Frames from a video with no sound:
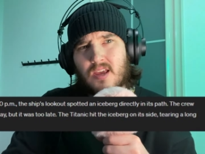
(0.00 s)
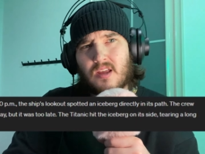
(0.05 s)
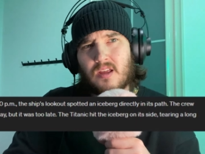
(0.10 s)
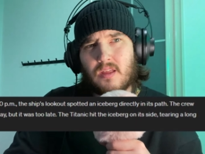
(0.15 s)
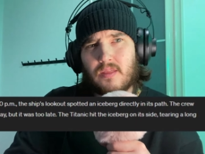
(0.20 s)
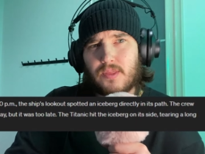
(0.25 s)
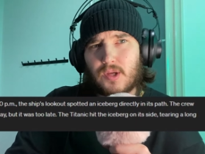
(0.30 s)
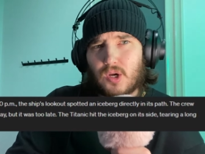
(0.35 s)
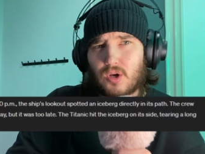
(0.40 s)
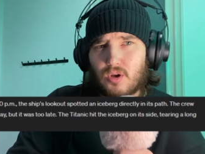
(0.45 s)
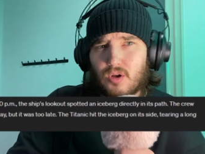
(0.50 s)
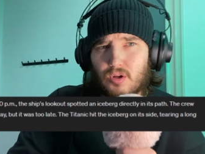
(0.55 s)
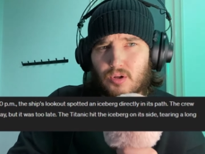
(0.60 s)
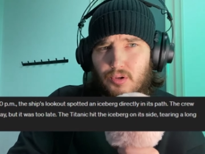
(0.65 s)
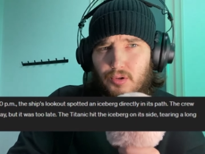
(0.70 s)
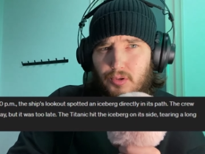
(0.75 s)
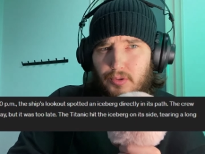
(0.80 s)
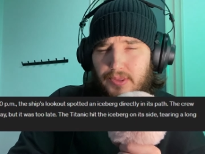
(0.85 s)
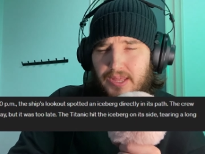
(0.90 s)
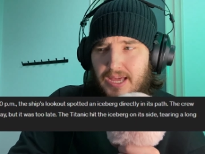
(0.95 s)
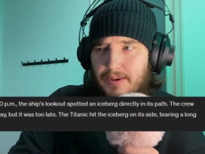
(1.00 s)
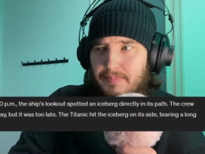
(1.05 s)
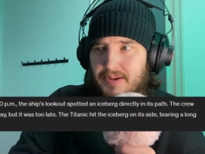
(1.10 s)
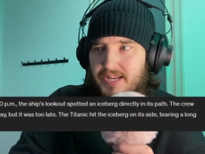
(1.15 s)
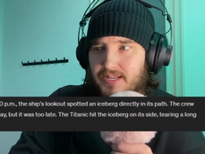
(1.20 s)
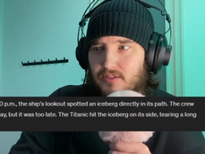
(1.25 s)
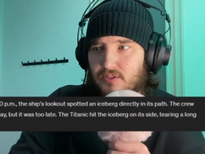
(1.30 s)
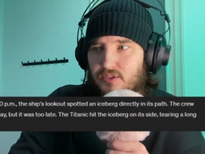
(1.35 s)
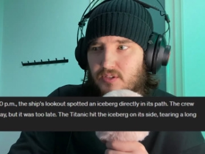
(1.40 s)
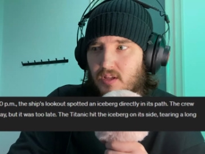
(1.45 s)
The hull, that
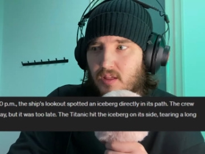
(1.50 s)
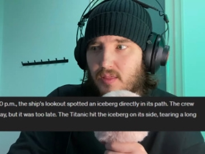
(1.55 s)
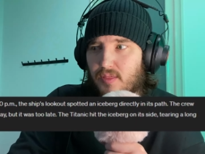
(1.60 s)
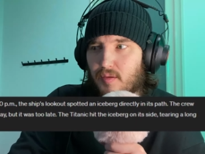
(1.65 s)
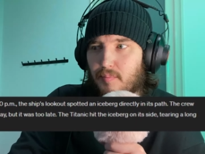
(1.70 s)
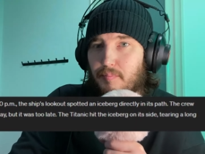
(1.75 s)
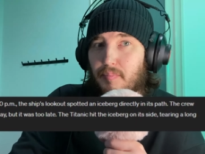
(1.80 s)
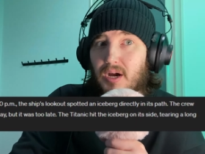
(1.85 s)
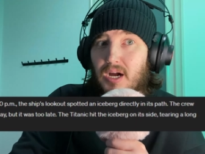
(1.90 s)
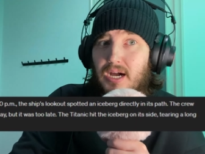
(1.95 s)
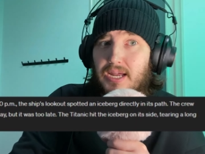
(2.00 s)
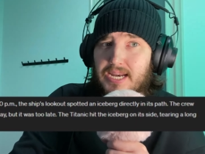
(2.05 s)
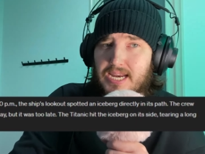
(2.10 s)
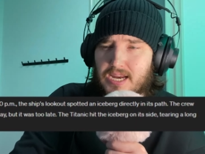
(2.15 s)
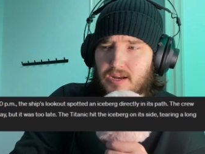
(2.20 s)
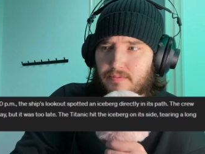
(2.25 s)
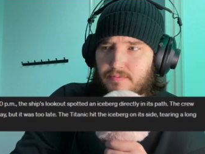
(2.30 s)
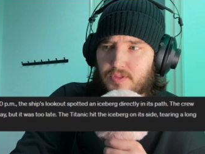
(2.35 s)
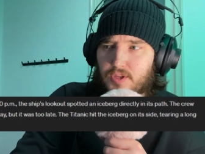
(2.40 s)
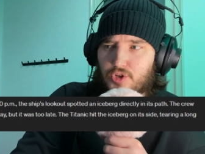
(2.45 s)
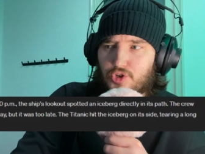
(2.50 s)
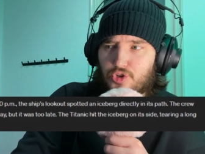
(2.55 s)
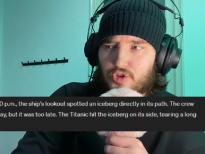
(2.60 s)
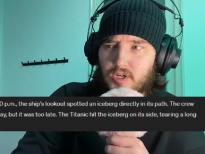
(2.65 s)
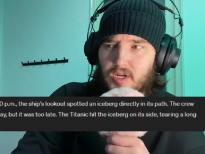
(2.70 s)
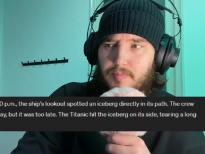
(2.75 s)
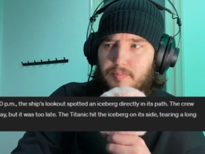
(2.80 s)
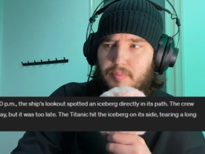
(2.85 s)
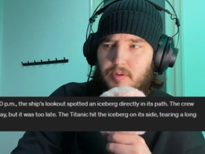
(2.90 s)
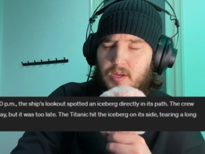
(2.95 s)
means the body of the
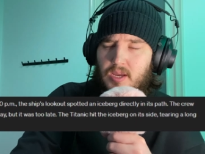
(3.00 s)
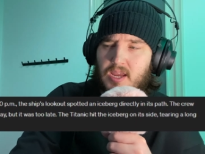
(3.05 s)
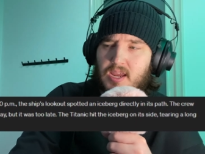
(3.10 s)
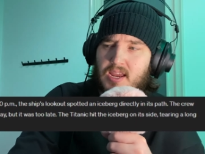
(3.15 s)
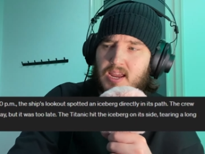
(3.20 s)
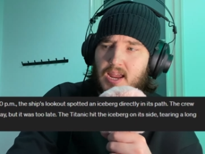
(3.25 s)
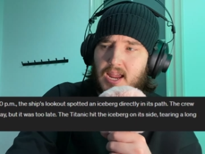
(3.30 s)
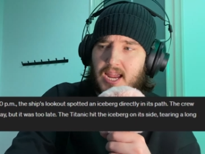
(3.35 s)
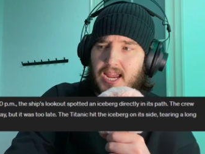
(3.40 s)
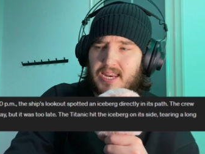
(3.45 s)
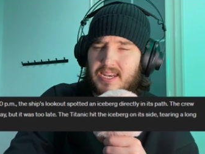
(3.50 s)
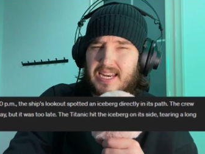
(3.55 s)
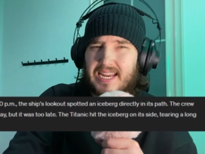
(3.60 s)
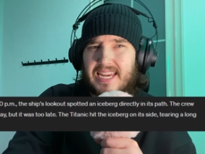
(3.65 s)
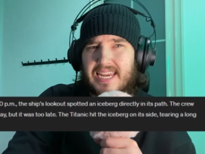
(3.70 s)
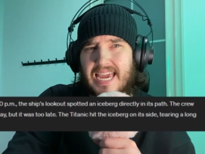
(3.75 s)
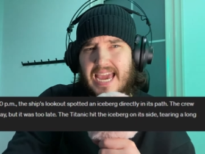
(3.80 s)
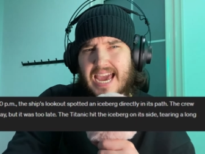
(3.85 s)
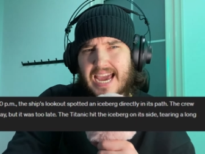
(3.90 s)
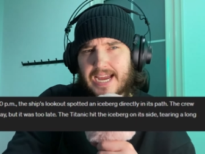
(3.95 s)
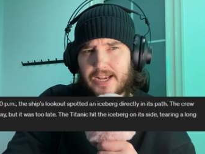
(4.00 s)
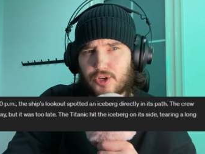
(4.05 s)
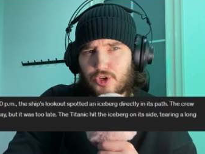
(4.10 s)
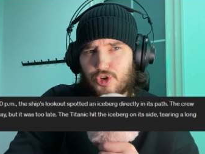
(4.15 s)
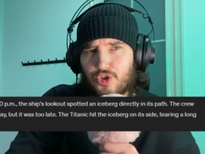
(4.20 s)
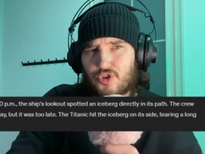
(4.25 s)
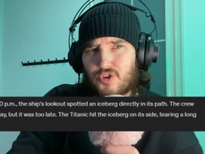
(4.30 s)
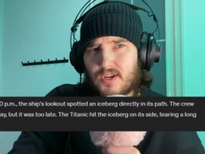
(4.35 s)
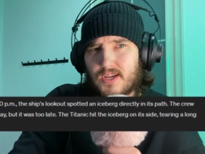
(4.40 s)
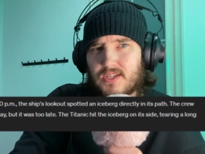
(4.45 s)
ship. And a
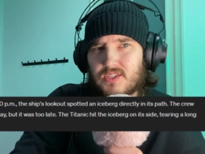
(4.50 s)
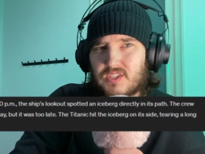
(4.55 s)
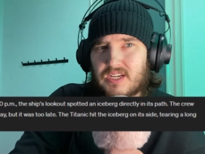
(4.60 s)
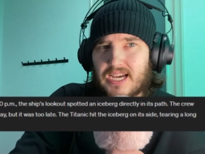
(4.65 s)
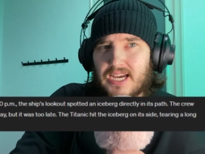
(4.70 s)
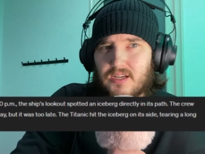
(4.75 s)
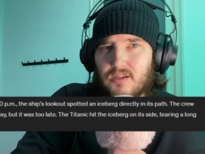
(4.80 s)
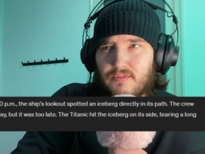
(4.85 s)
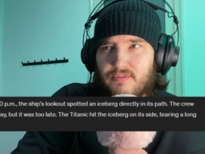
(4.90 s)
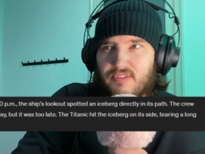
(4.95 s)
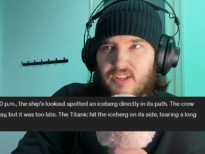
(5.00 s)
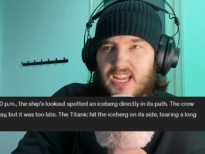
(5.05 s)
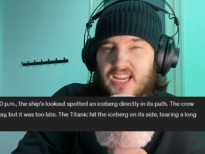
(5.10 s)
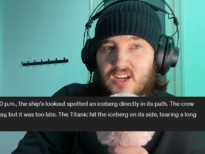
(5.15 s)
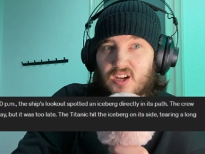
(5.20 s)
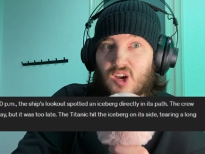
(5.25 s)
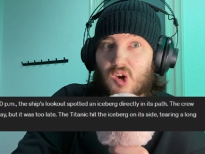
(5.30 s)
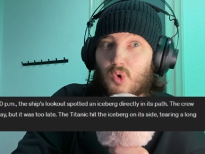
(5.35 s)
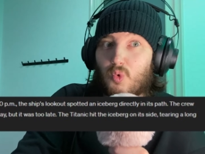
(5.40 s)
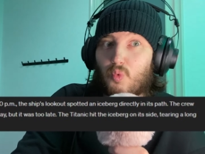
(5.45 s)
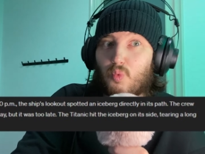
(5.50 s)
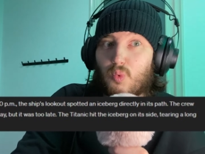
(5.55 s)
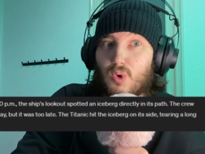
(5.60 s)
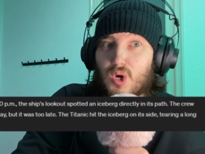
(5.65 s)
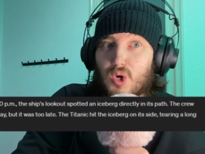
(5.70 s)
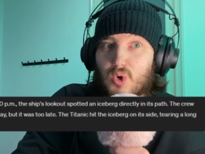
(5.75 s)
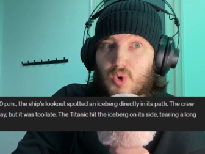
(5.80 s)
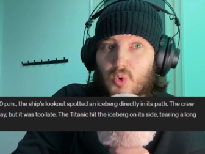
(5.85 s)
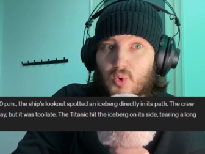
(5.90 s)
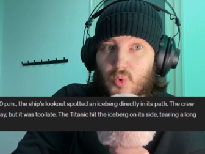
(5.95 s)
gash is kind of like a
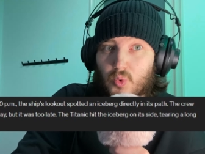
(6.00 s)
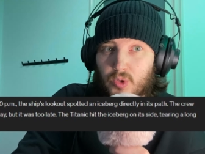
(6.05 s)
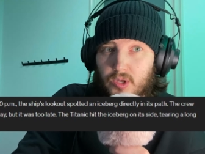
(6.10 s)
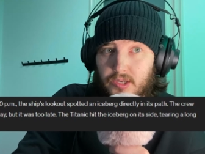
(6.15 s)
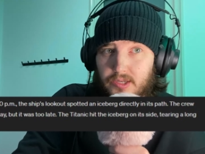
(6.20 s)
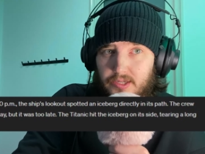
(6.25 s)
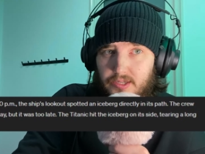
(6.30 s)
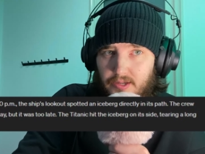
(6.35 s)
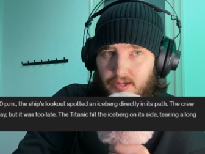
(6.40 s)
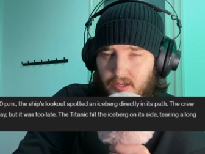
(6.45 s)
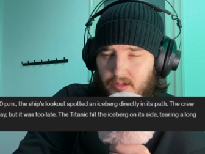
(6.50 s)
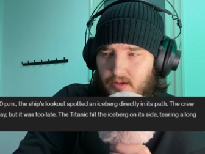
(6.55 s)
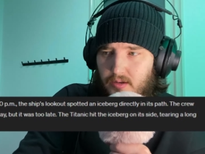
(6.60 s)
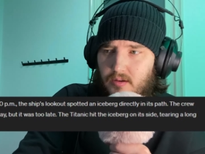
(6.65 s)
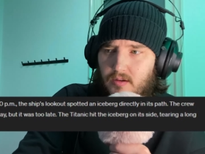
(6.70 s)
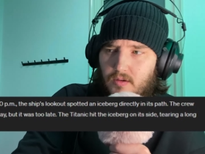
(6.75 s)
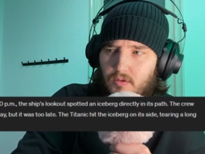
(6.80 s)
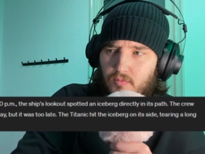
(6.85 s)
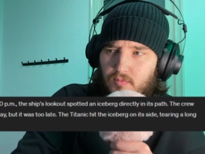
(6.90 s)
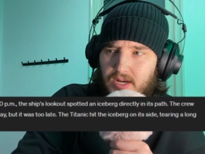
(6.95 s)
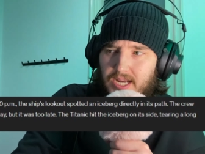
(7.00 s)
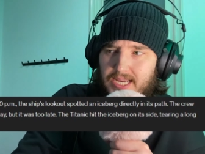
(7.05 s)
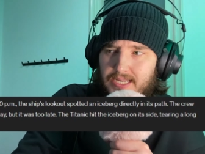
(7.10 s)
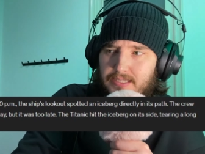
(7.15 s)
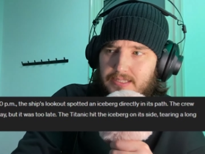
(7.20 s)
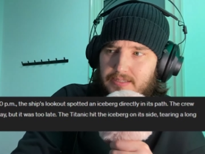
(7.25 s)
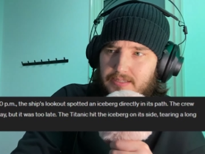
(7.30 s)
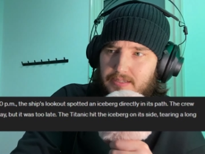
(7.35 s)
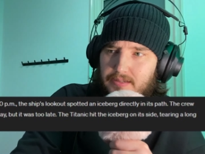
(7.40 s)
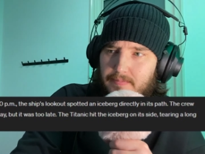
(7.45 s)
wound,
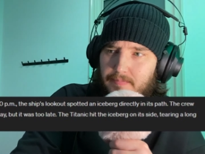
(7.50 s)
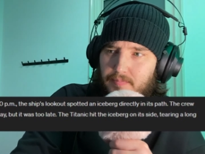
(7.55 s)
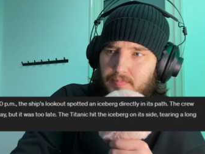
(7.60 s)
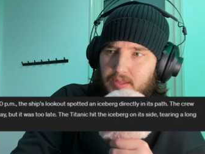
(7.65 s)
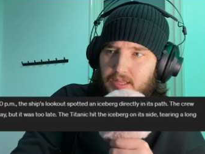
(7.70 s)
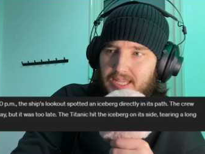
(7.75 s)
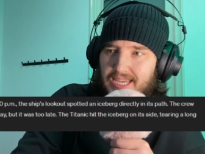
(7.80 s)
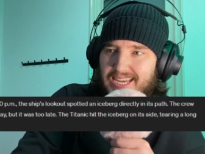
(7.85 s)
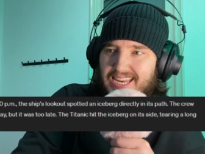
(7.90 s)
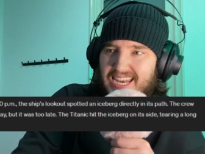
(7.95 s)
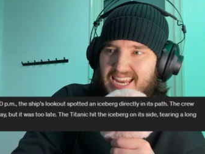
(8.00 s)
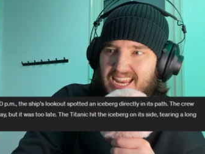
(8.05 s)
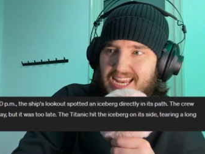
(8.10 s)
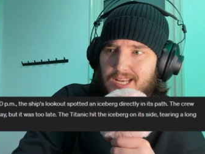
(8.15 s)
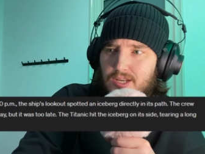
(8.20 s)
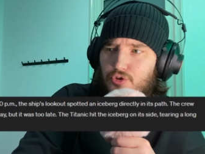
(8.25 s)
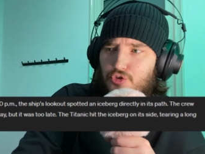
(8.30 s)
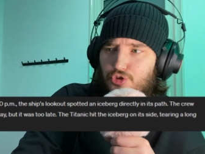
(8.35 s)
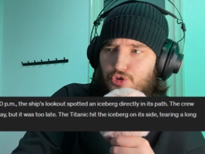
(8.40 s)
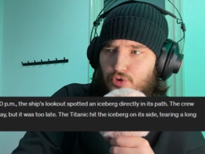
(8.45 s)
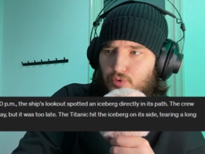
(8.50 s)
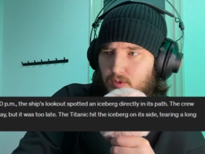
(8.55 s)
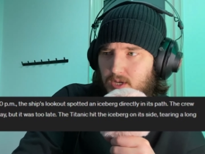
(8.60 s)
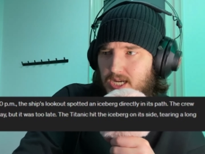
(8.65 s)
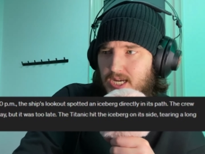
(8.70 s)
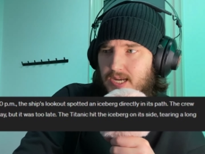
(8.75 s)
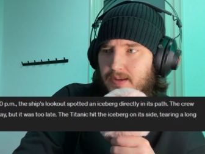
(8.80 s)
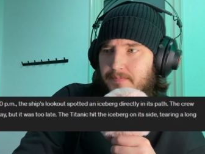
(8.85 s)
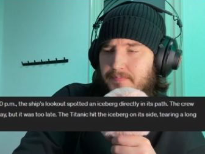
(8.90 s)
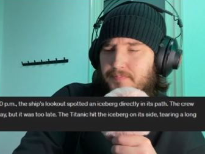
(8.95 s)
right? Like an
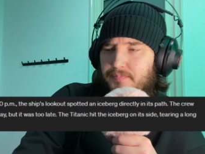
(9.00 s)
injury.